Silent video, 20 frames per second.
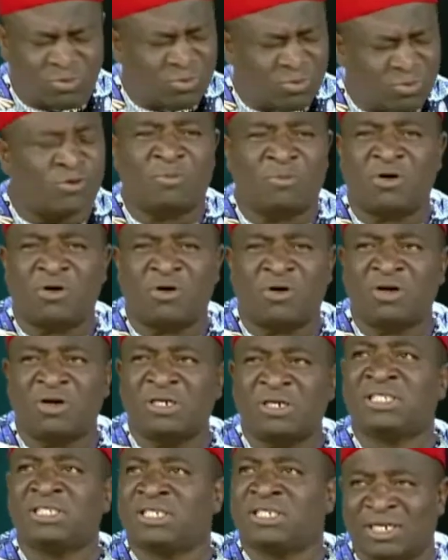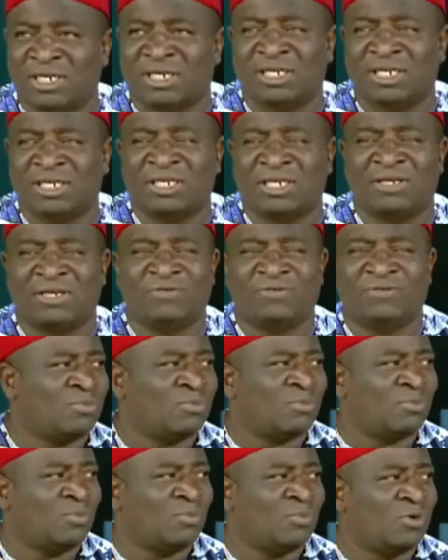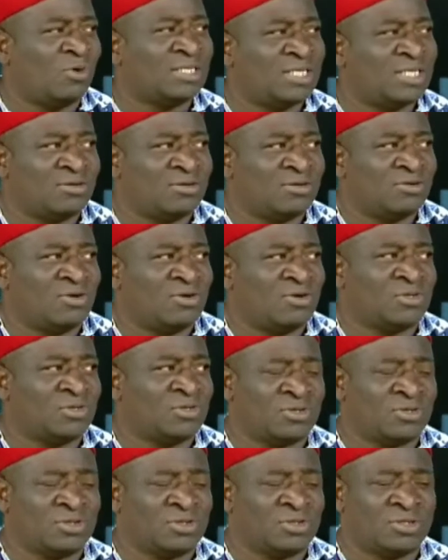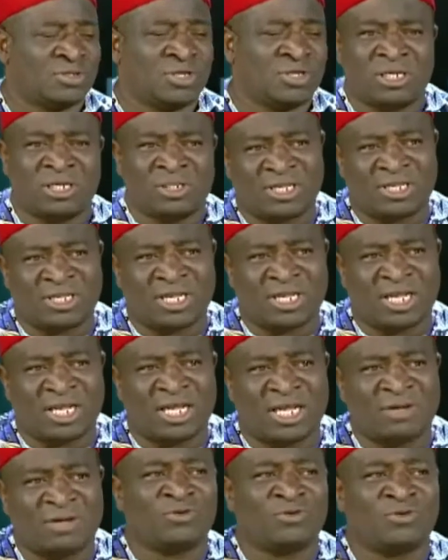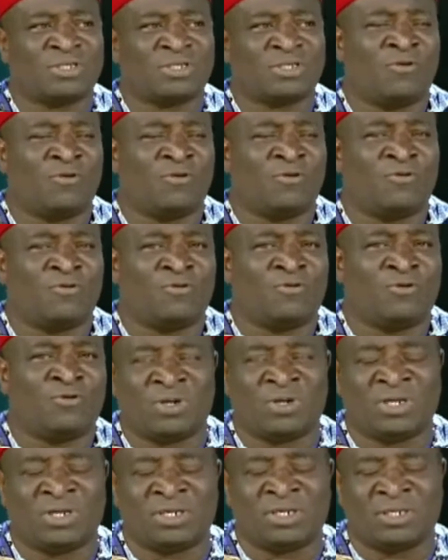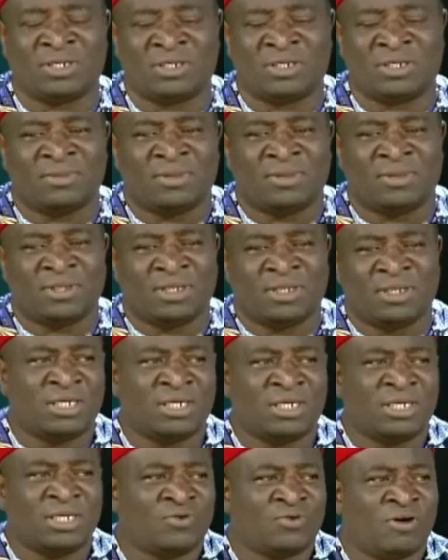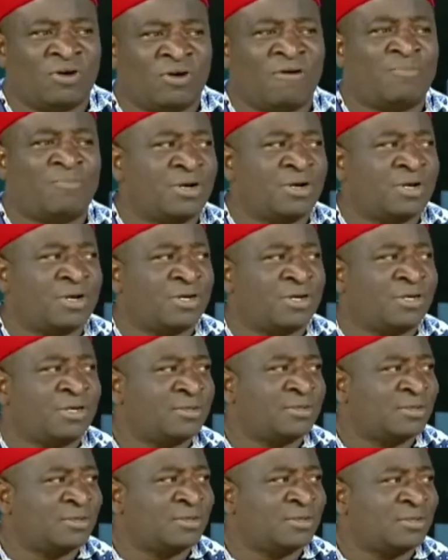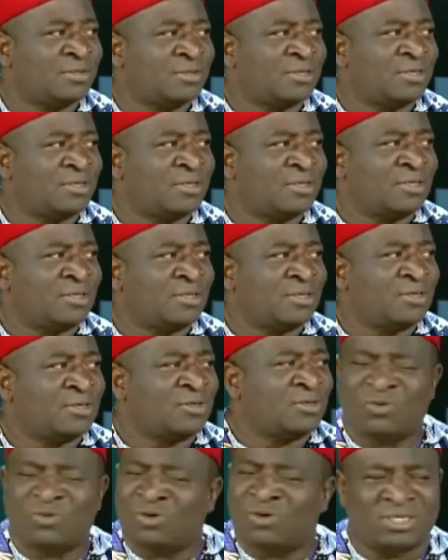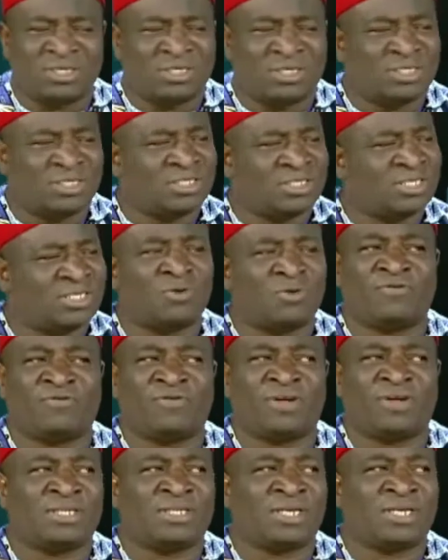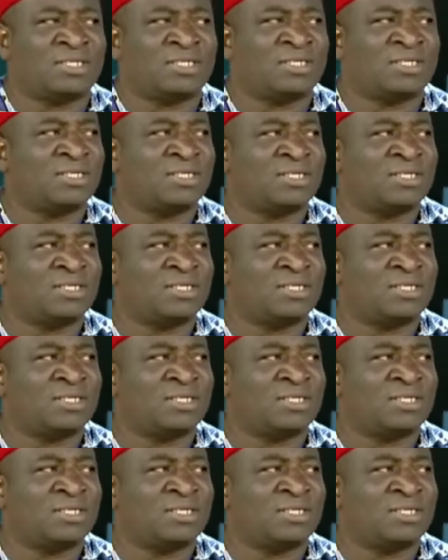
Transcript: From morning till evening, more than 10 consultations. The only time he took time off was when he needed to go and pray. So the reception was fantastic.